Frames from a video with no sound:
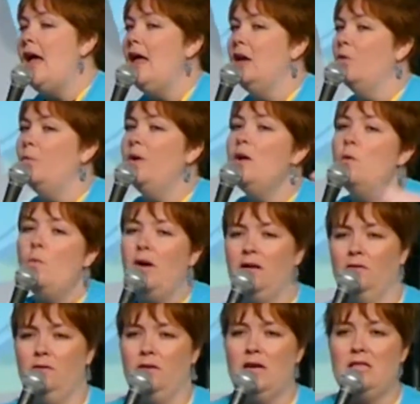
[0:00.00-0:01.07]
And we don't want
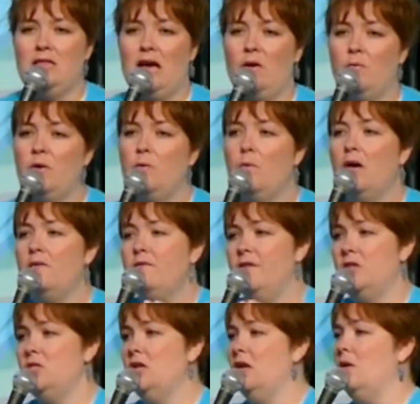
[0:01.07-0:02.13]
to create that. We want
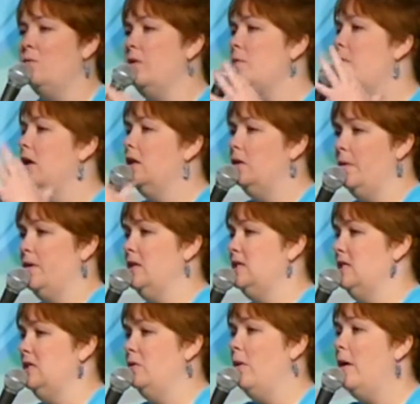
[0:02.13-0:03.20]
vision and we want
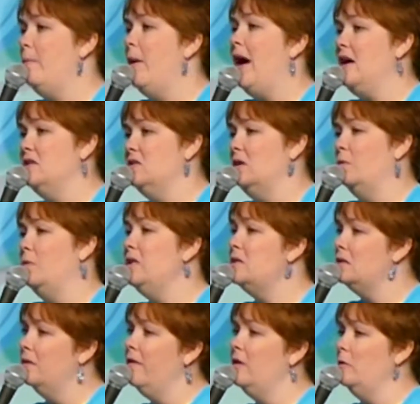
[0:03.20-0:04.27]
loyalty to our pastor. We
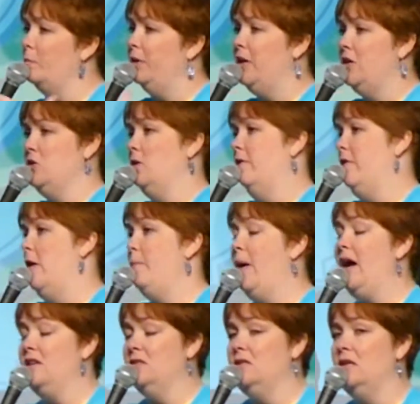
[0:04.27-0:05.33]
serve at the pleasure of our
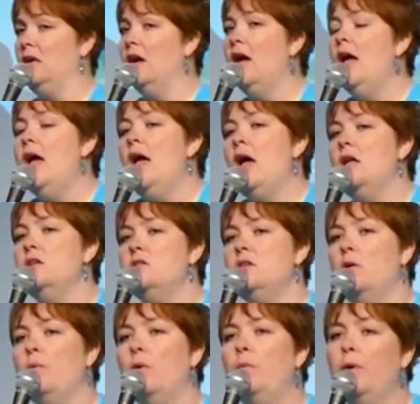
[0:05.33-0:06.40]
pastor. And
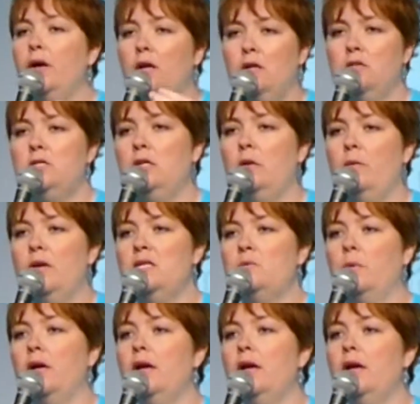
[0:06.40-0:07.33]
so what we're going to do is we're